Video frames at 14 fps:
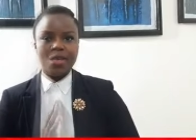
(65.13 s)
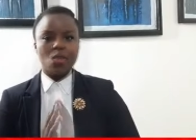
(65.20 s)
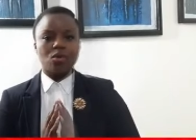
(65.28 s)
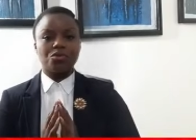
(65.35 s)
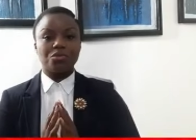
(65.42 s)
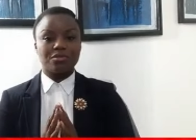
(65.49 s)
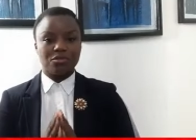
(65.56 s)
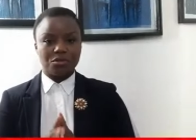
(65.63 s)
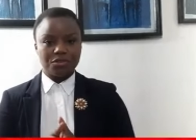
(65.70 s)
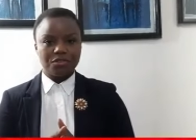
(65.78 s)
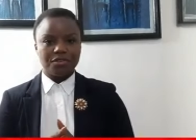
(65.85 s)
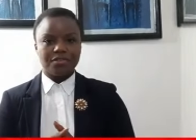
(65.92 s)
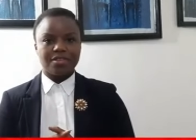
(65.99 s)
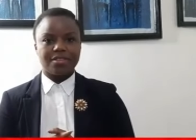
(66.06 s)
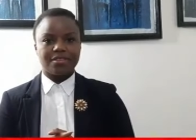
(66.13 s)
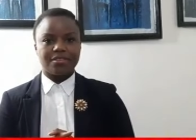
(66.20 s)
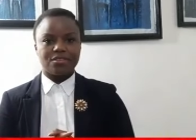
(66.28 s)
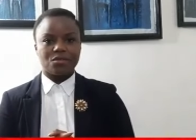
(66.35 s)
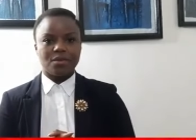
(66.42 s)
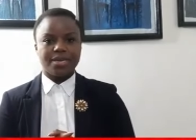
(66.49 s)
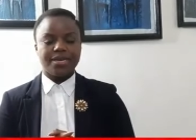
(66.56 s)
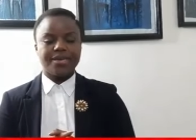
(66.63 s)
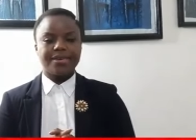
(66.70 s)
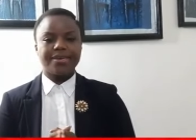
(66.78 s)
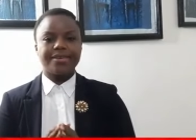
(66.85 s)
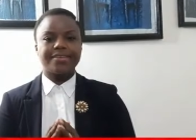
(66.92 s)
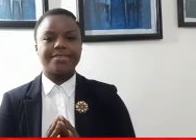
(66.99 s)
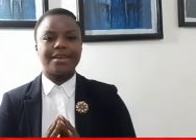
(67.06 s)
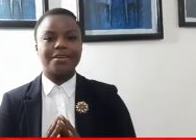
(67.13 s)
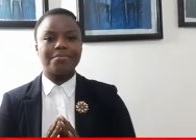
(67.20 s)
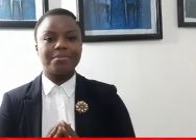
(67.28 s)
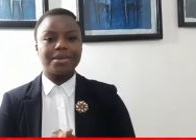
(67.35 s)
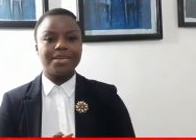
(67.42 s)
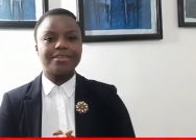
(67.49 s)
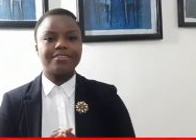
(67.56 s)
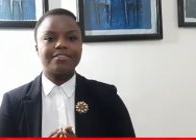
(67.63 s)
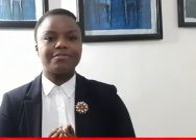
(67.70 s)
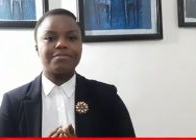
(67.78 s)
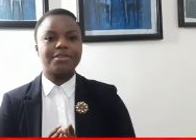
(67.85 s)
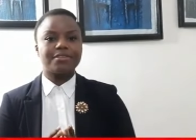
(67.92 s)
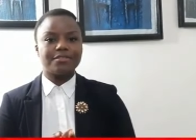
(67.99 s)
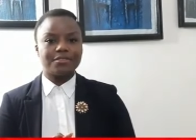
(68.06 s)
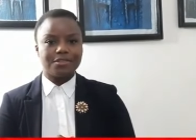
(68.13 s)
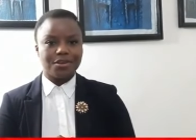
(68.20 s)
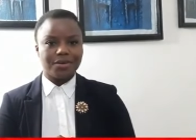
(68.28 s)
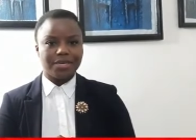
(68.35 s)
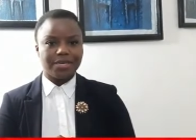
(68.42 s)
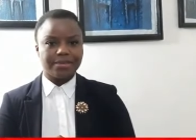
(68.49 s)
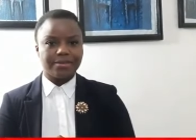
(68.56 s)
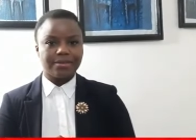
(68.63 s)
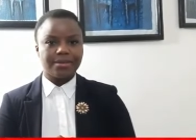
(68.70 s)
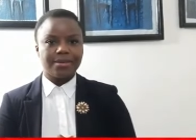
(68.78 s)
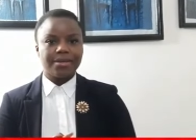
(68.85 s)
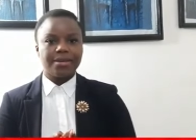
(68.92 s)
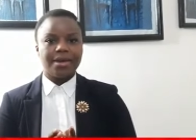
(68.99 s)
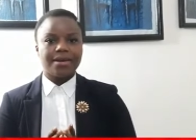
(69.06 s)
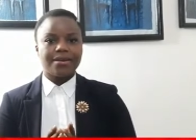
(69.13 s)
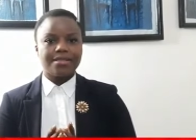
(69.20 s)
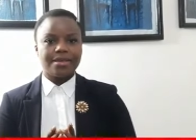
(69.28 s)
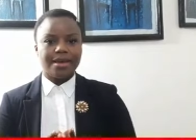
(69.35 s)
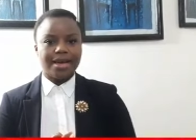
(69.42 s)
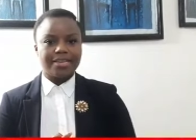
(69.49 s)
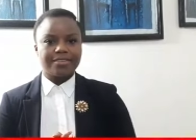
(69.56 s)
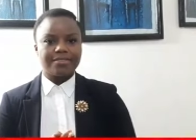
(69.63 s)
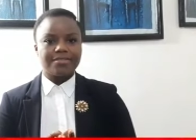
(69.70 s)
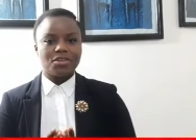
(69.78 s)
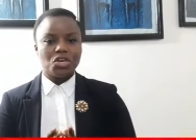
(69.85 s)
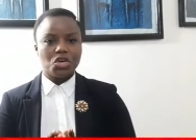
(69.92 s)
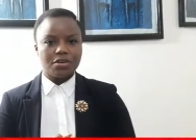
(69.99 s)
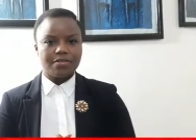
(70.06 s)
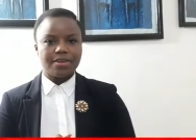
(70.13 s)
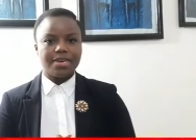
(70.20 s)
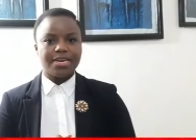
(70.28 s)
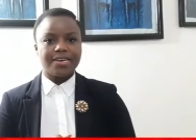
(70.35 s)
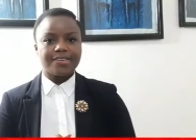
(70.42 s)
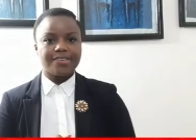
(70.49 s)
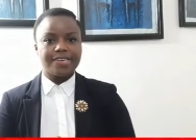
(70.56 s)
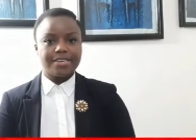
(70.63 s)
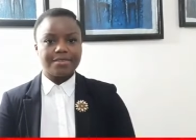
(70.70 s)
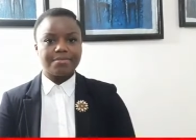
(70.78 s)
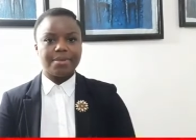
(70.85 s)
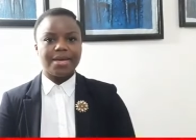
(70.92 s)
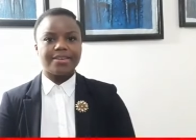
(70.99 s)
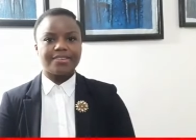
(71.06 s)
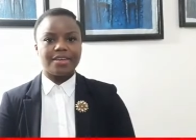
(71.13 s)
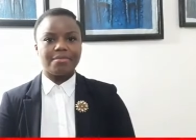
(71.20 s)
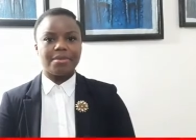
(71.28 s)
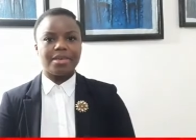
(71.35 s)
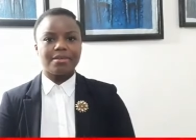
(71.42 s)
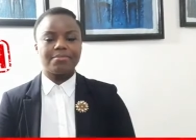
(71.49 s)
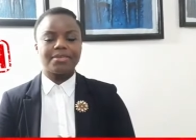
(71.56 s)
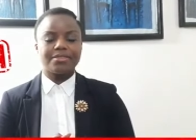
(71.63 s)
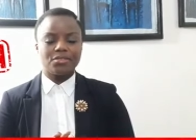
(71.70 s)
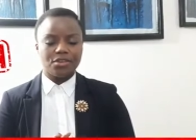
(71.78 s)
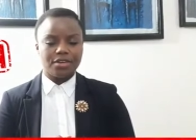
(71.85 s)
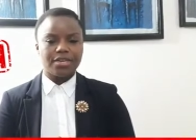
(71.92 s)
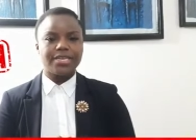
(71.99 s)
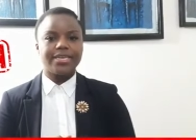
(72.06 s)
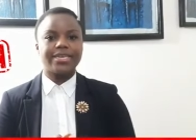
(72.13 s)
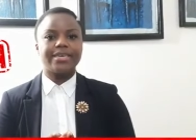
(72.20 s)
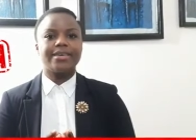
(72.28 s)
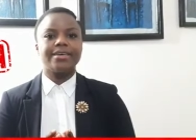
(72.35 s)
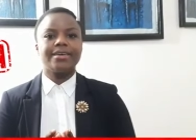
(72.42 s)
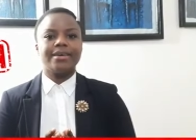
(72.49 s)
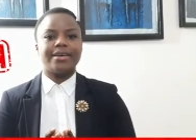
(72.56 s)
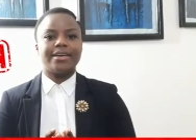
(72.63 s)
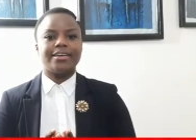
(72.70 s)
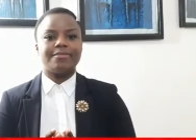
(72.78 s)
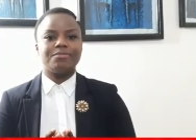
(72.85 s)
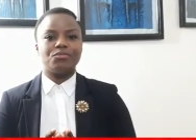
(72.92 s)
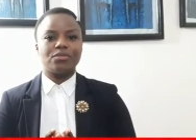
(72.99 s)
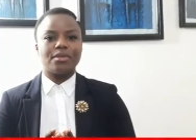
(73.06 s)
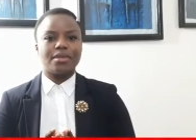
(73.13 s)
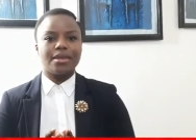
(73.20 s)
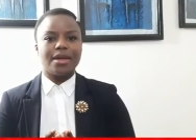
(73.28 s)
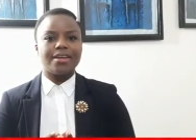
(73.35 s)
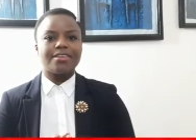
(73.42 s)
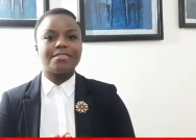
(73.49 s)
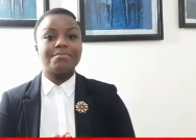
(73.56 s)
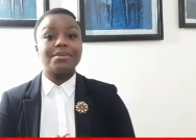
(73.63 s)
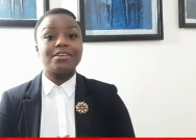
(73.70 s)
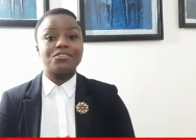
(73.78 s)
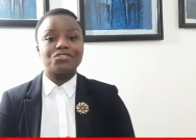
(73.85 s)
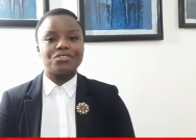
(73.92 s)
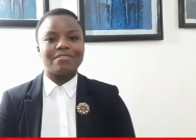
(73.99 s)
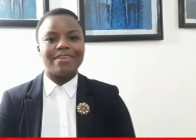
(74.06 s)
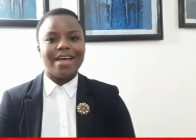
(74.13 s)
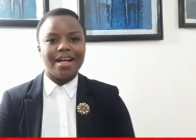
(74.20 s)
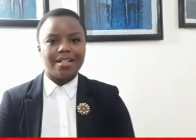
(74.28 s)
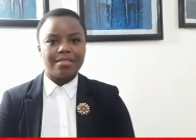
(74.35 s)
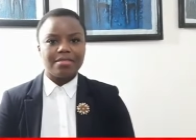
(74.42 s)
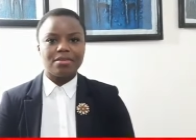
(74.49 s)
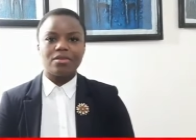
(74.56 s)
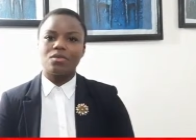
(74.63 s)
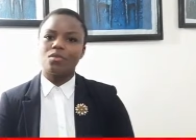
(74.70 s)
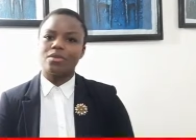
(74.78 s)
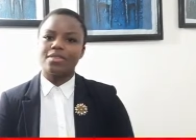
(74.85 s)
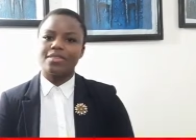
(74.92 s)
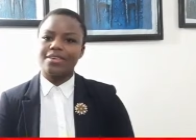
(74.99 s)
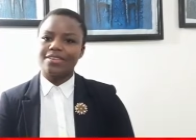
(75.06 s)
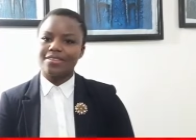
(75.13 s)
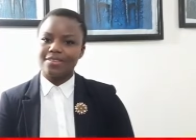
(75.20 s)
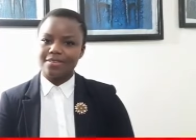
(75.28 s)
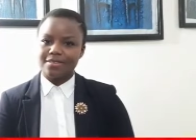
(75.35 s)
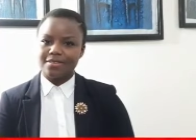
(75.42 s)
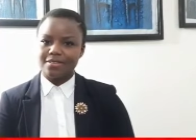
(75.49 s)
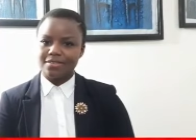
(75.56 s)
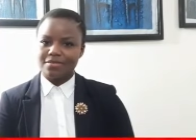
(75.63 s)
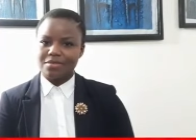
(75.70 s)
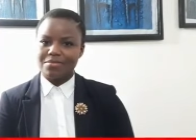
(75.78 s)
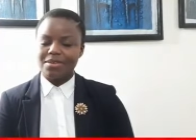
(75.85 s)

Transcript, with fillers: What we've also seen this week is that millions have been stolen under the guise of the COVID 19 pandemic, particularly um, under the Ministry of Health with the assistance of the